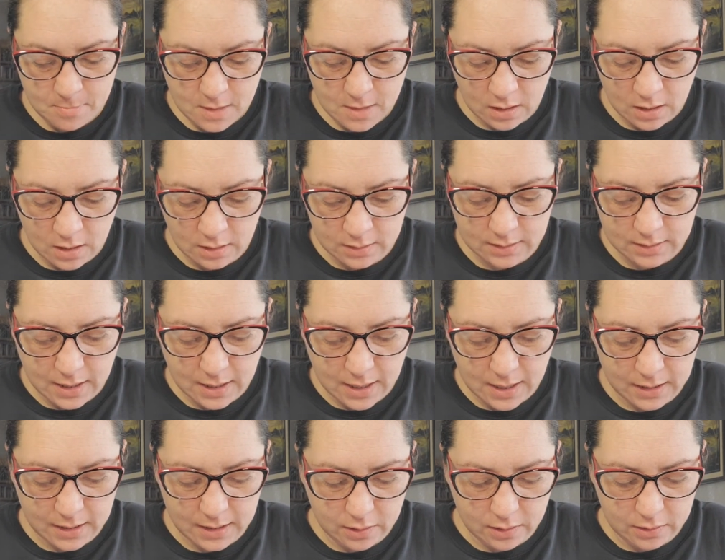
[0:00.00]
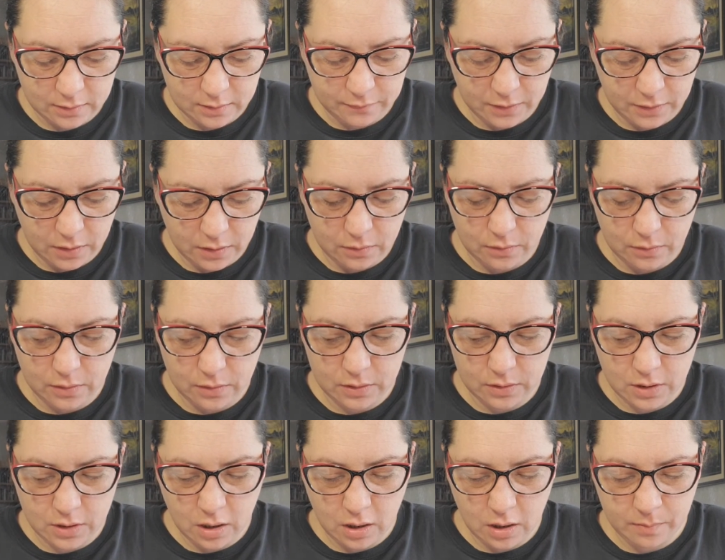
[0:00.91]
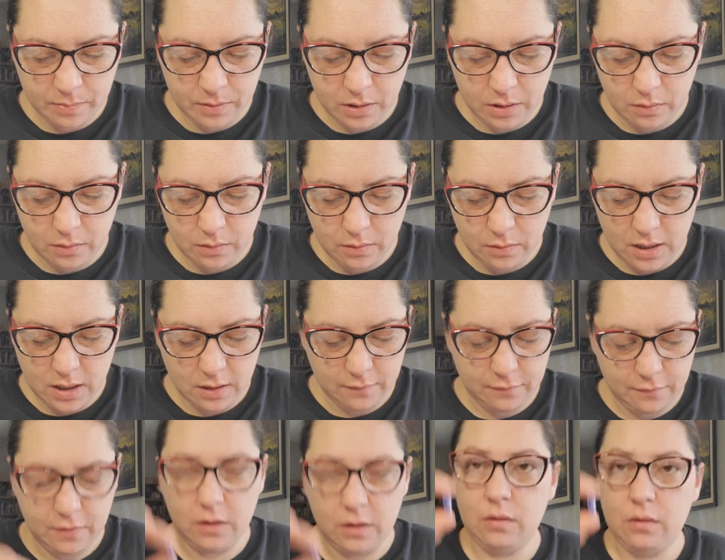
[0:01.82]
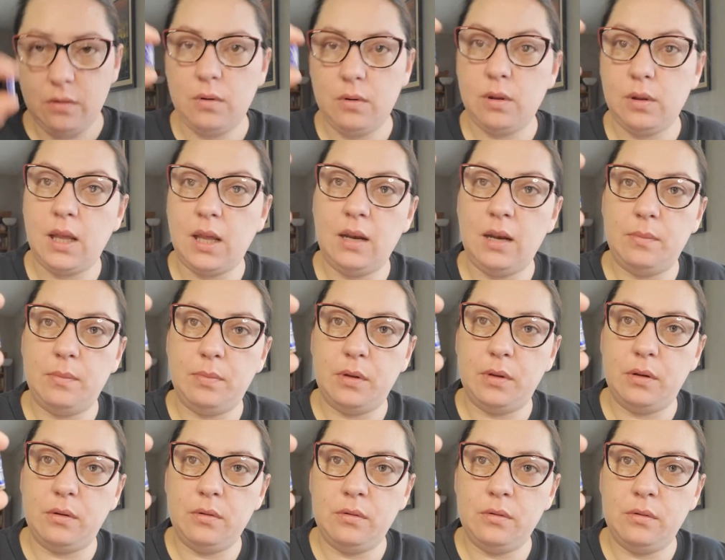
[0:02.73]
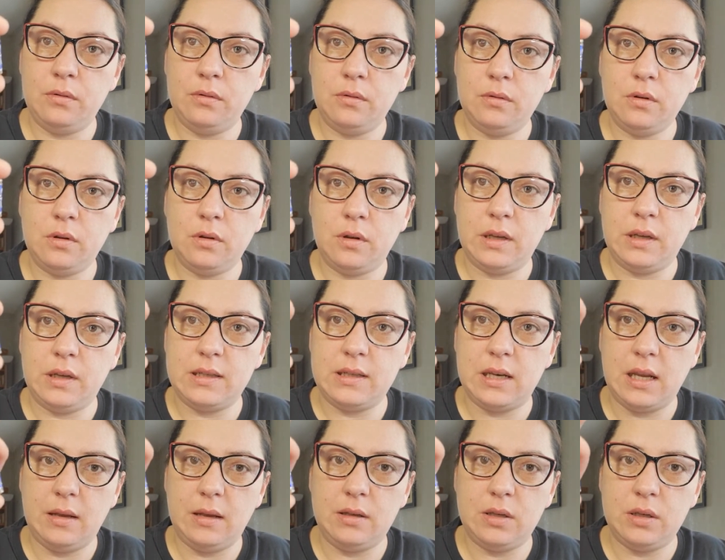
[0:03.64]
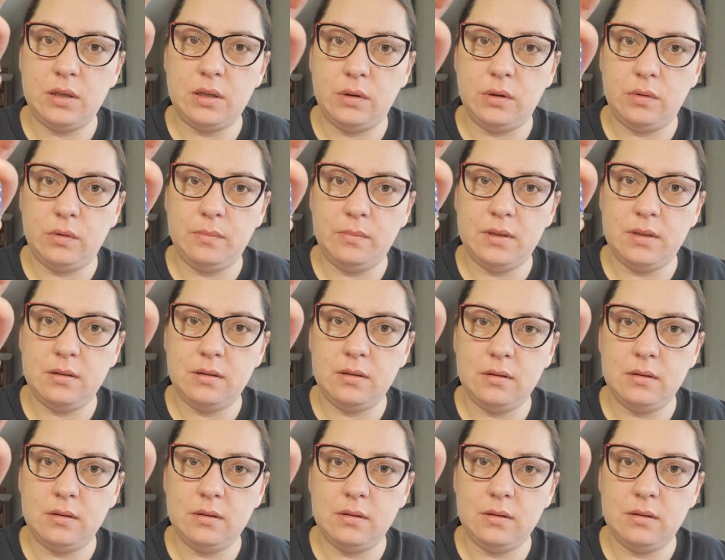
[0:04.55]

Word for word: Looks like there's a few dark blue and a few light blue cloisonne tubes.